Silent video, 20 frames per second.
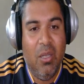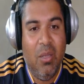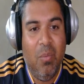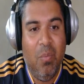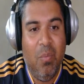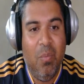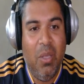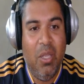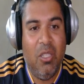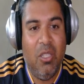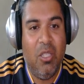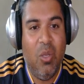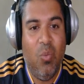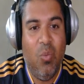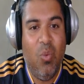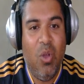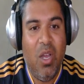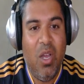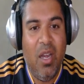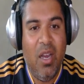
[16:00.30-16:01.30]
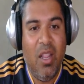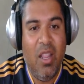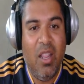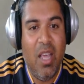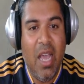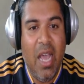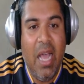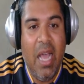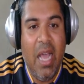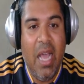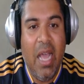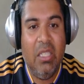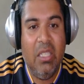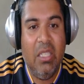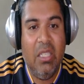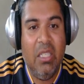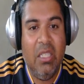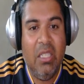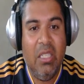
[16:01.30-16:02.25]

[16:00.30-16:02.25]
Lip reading: be someone that